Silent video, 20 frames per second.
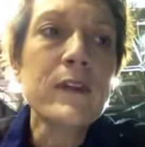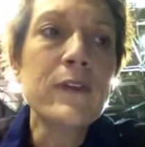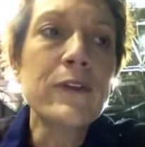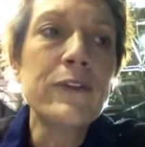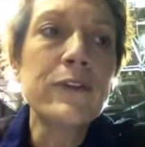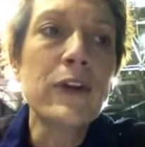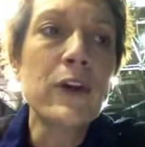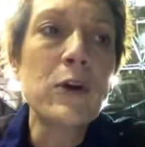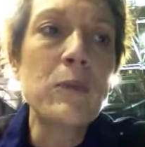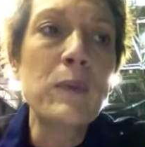
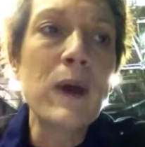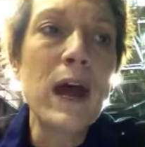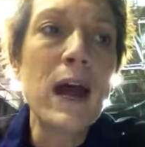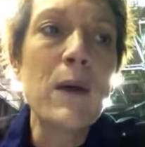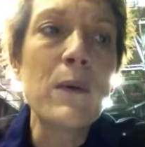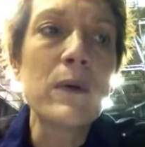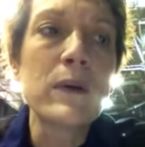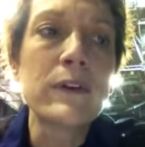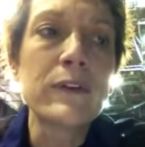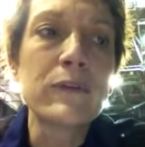So
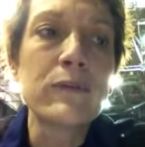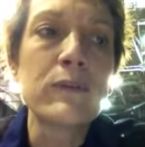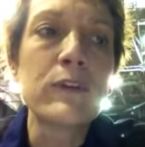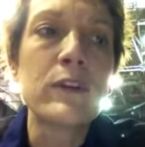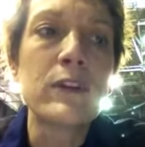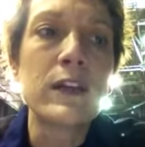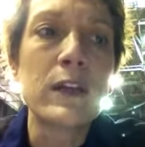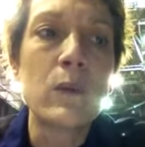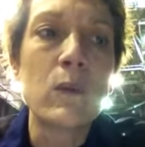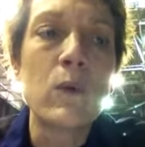power is
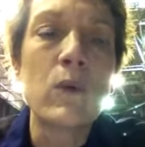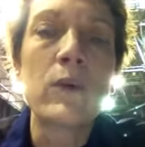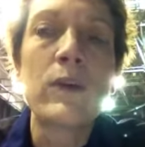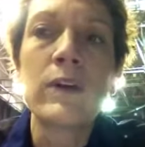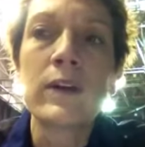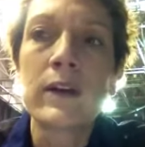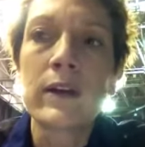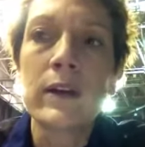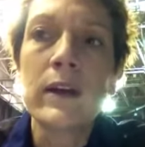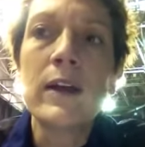really
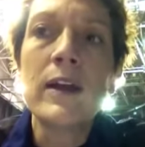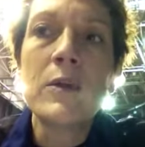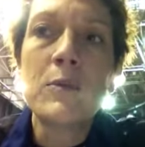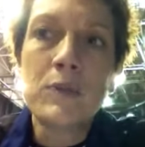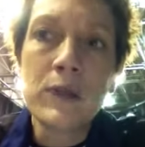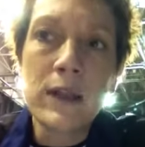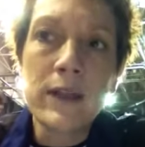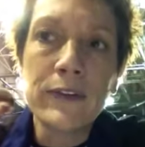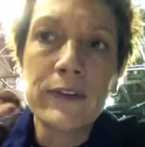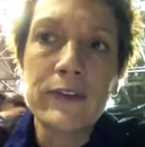work
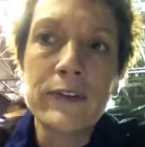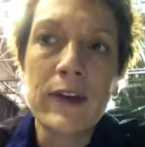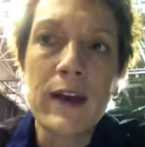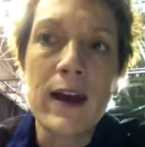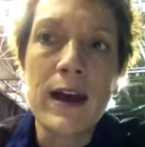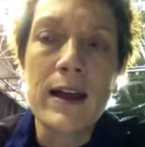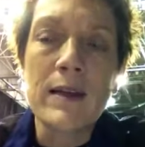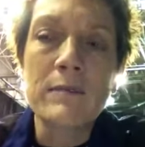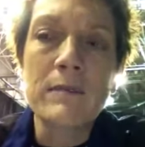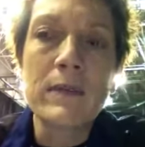plus
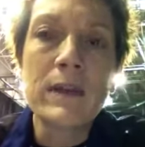time.